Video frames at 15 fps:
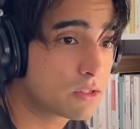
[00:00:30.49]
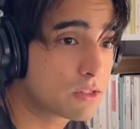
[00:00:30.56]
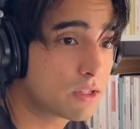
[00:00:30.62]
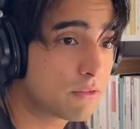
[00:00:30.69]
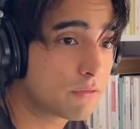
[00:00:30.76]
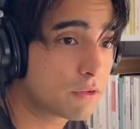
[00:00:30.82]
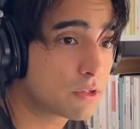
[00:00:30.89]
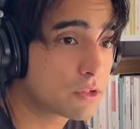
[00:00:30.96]
The
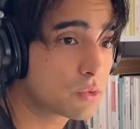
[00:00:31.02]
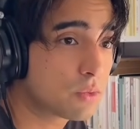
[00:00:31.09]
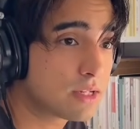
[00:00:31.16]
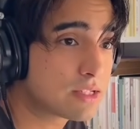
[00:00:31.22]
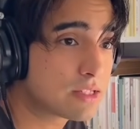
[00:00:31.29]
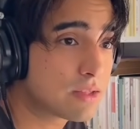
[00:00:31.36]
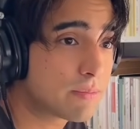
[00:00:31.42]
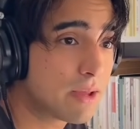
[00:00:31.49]
first one is
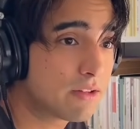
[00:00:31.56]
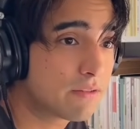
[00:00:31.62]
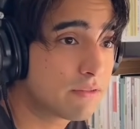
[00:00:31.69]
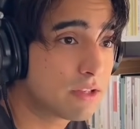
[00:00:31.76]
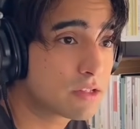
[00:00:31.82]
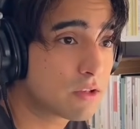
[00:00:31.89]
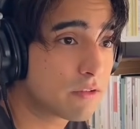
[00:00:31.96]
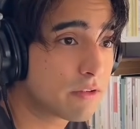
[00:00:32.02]
the benefits
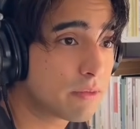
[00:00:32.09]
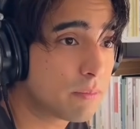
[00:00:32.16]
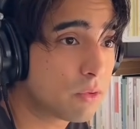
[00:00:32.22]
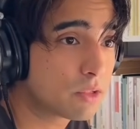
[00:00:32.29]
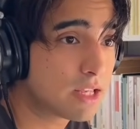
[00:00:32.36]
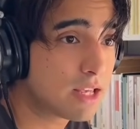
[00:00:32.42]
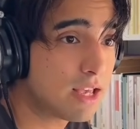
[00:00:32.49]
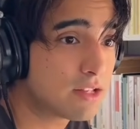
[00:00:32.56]
of a
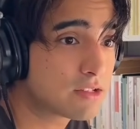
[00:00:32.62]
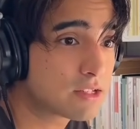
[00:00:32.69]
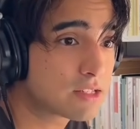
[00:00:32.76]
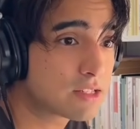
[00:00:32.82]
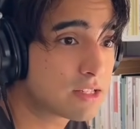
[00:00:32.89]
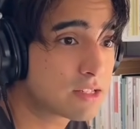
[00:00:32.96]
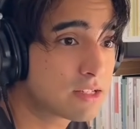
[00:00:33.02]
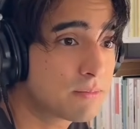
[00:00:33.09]
multi-agent
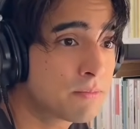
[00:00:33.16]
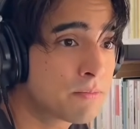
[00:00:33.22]
system.